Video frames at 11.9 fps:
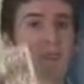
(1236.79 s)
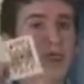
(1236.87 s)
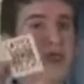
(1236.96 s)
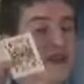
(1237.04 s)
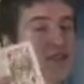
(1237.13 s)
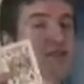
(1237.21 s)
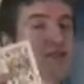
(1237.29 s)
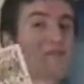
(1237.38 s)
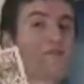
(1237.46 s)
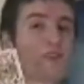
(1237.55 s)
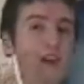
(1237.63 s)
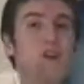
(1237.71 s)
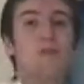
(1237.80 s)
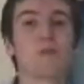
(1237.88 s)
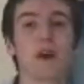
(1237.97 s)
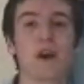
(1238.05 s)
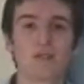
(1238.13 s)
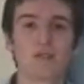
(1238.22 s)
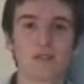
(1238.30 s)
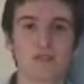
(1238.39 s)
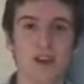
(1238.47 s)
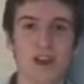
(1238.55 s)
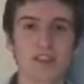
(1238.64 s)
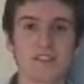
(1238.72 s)
This is a very powerful
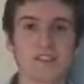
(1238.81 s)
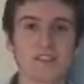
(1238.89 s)
effect.